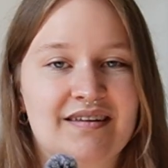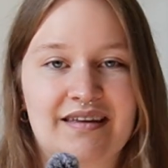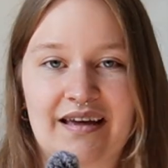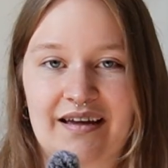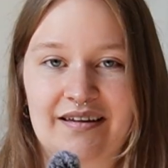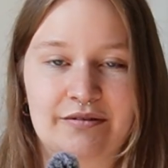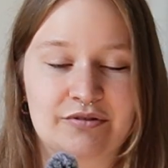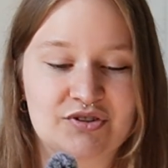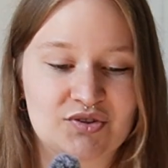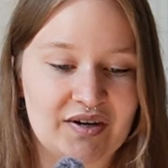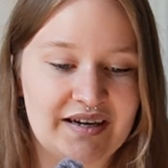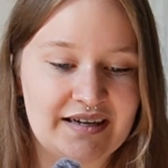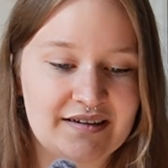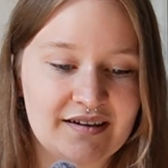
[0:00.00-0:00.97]
yeah, it was
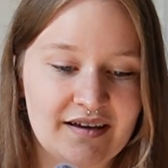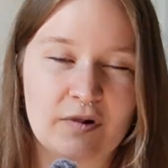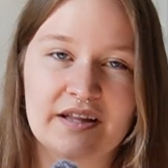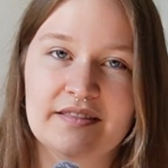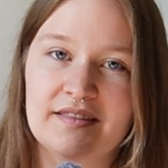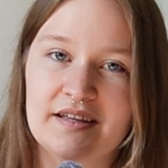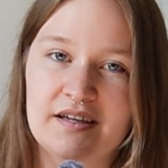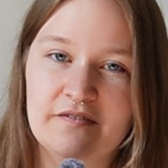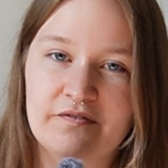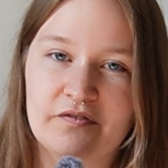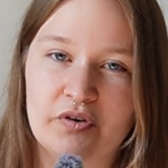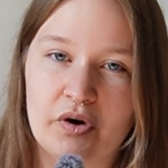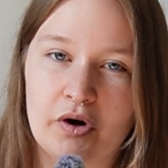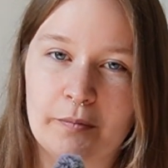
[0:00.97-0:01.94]
great. One thing
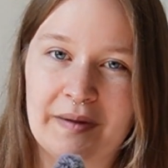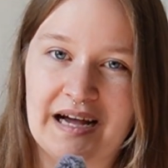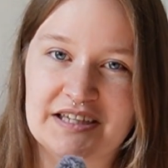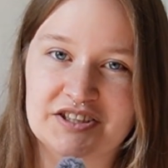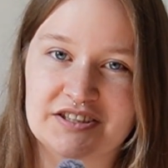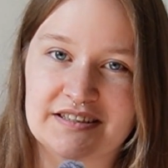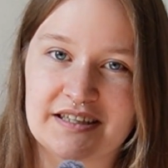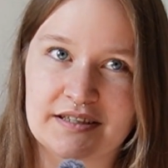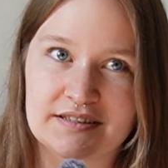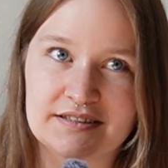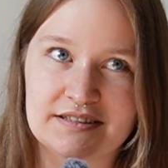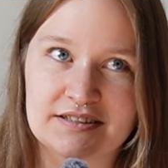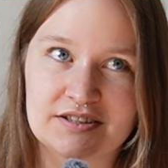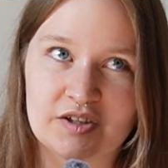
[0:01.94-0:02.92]
for Passionate
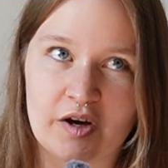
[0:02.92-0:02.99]
Kelsey's